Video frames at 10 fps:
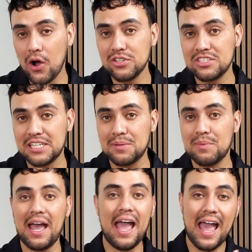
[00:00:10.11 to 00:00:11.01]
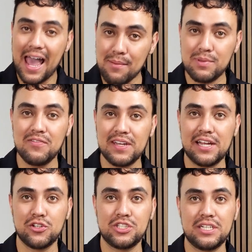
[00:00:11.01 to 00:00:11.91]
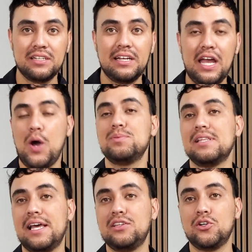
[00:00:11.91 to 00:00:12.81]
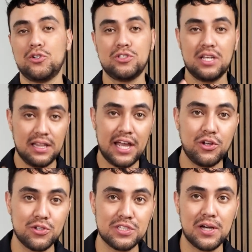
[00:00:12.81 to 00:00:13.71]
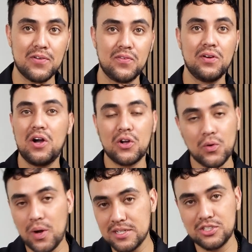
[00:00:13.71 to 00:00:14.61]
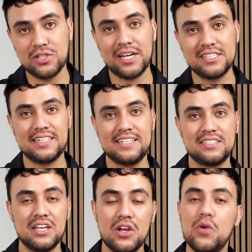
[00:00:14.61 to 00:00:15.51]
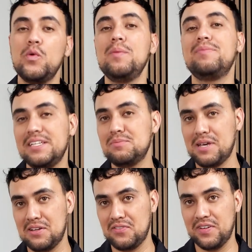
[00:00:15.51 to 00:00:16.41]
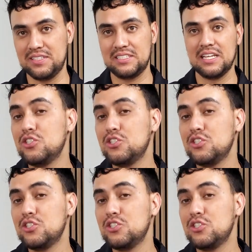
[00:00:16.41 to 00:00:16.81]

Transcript: Our team at Pivot Energy helps landowners like yourself across the United States reap these benefits.